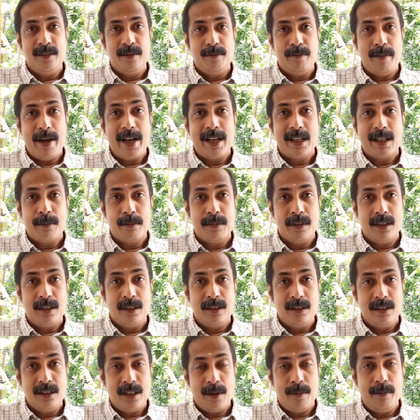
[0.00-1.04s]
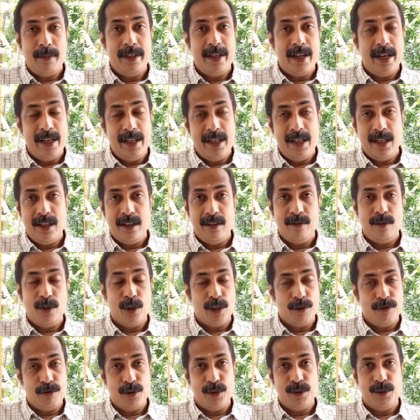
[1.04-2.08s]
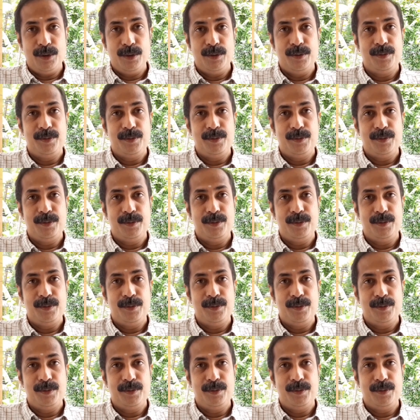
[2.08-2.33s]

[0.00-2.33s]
bankrupted company Idea Vodafone.